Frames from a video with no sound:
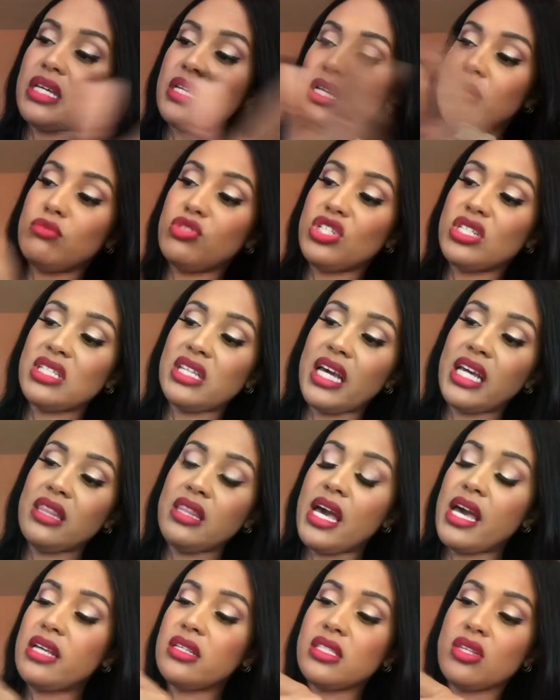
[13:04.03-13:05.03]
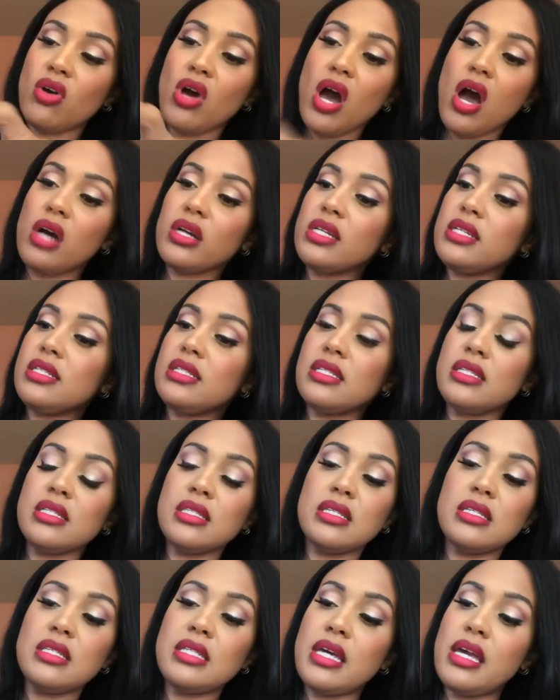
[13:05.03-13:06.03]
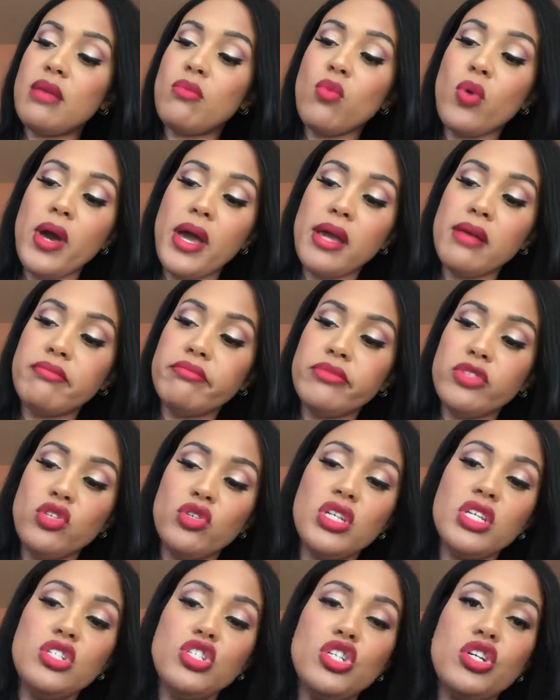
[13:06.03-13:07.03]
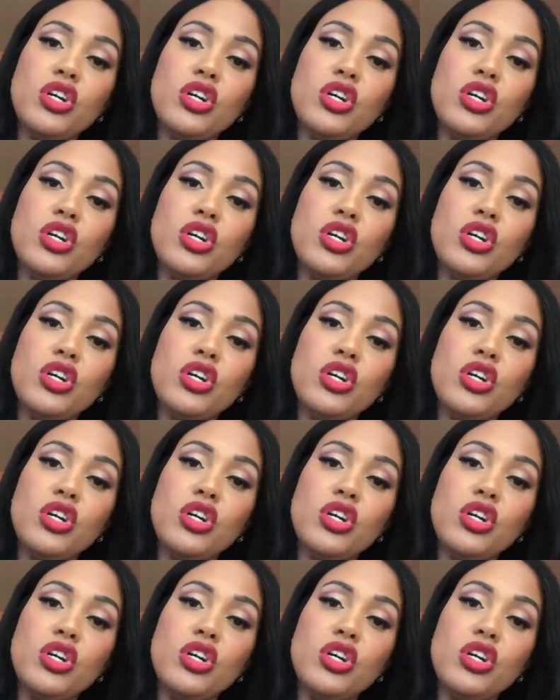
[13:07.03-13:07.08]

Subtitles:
up just like that. So August is the same way. You get your